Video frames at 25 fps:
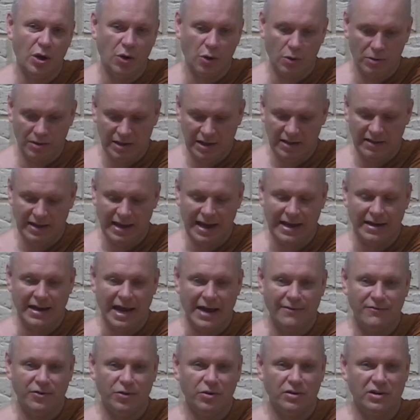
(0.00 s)
Only then
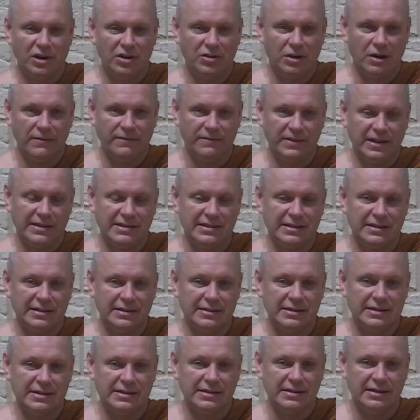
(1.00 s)
have you got enough
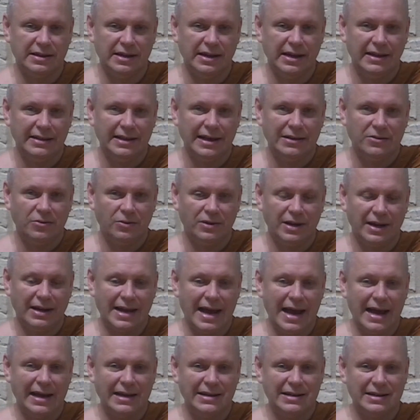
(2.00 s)
distance that you can
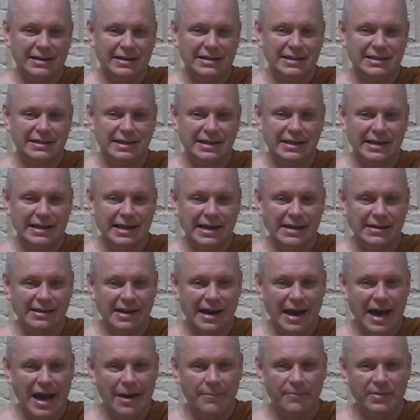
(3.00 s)
actually see the
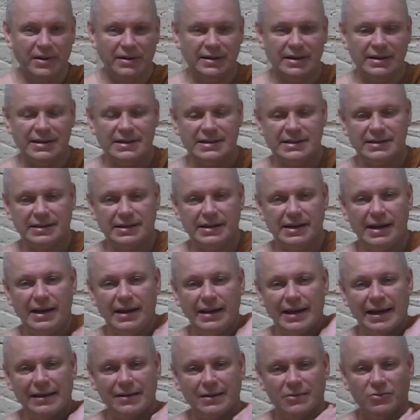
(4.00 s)
happiness
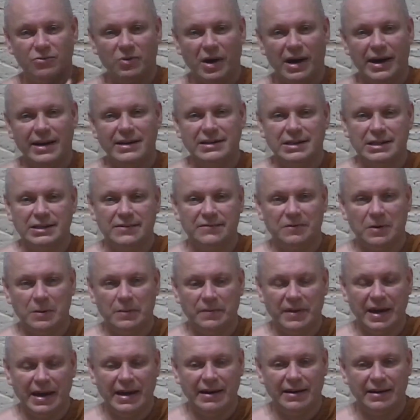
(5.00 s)
that arises
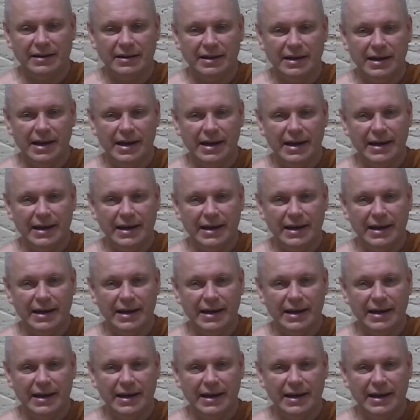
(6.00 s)
from that.